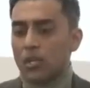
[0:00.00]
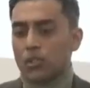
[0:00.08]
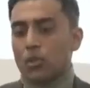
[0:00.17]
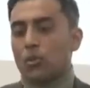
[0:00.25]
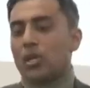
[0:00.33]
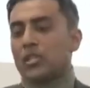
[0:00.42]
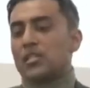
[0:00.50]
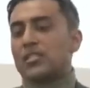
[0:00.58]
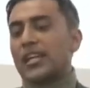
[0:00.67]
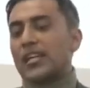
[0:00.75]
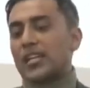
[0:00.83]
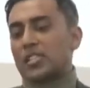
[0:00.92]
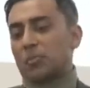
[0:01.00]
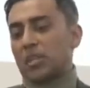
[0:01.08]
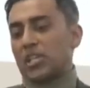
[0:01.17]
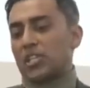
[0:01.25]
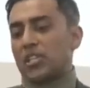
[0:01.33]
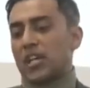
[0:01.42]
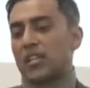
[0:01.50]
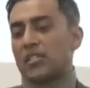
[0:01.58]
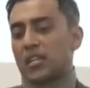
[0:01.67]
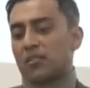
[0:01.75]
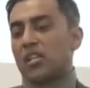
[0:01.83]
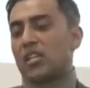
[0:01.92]
So the second explanation that
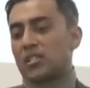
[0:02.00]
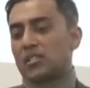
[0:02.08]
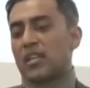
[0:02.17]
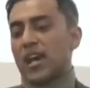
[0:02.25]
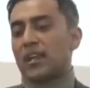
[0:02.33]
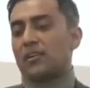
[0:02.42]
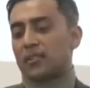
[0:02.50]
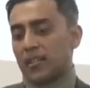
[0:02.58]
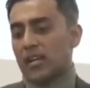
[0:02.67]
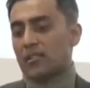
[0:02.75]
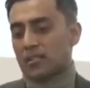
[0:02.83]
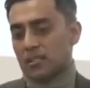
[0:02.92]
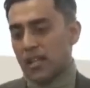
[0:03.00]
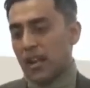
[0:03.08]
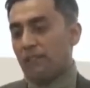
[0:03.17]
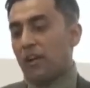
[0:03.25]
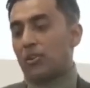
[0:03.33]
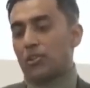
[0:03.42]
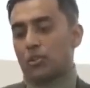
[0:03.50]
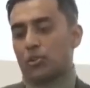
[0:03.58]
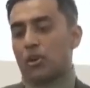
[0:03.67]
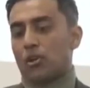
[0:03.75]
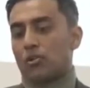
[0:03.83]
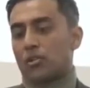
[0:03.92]
is given is that, yes, that I found in
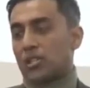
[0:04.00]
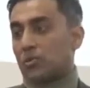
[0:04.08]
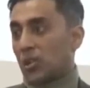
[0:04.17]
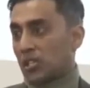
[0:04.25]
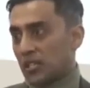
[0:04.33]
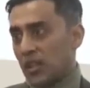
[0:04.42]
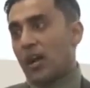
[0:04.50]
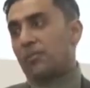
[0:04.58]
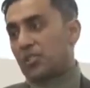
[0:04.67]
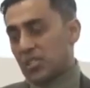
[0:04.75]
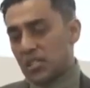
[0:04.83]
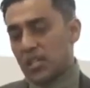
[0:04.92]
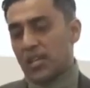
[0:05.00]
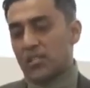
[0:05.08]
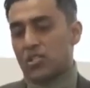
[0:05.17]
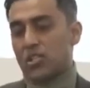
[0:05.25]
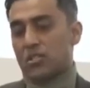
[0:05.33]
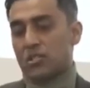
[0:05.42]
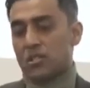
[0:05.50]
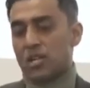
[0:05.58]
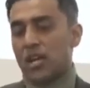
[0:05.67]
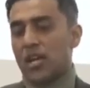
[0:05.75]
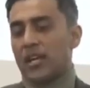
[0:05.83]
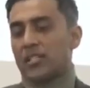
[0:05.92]
those articles, as well as in the obviously in the exegesis,
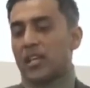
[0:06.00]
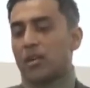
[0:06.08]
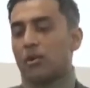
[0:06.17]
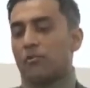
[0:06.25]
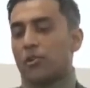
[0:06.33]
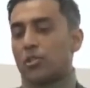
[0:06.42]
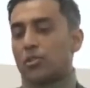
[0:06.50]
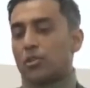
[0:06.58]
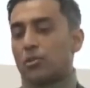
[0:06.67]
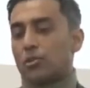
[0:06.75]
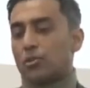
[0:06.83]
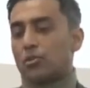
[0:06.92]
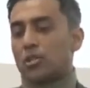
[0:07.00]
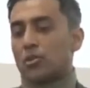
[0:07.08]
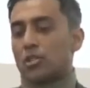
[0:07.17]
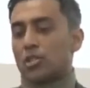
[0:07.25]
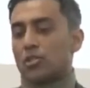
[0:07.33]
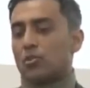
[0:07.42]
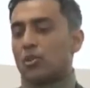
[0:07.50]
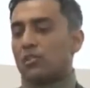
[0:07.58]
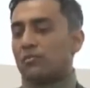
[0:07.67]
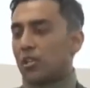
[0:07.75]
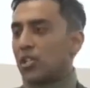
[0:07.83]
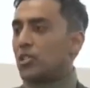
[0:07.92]
is that it refers to those Jews and Christians who
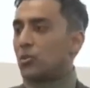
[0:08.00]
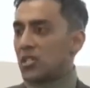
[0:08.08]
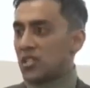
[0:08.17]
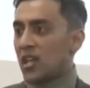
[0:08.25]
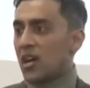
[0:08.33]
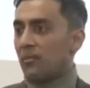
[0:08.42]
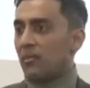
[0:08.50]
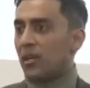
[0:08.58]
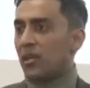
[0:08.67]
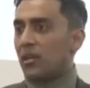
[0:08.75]
converted to Islam.